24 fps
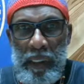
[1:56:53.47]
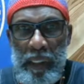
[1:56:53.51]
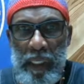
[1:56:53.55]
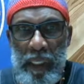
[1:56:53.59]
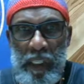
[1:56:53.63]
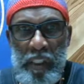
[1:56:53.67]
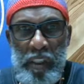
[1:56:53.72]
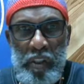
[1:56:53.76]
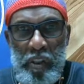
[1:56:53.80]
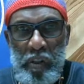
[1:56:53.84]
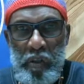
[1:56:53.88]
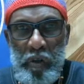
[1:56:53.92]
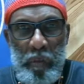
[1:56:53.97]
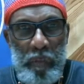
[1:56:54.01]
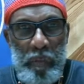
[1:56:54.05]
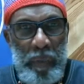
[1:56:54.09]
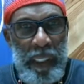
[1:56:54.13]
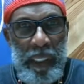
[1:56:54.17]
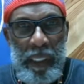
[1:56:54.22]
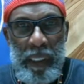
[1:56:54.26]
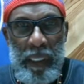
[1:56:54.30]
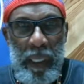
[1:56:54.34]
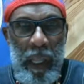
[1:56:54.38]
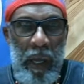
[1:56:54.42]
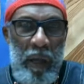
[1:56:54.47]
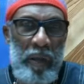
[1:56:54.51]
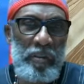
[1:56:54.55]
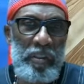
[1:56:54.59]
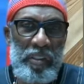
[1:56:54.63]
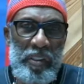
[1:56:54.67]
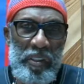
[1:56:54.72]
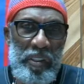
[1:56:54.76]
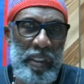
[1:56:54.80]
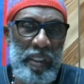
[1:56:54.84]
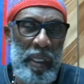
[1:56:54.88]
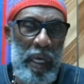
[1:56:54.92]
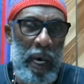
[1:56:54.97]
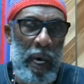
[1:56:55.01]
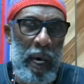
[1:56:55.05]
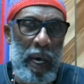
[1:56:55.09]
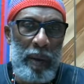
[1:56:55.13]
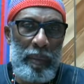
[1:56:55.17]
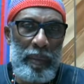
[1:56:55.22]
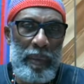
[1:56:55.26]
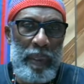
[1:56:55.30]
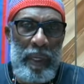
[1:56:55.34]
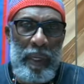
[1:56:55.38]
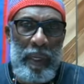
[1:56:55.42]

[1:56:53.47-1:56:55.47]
in June. But he lost his job and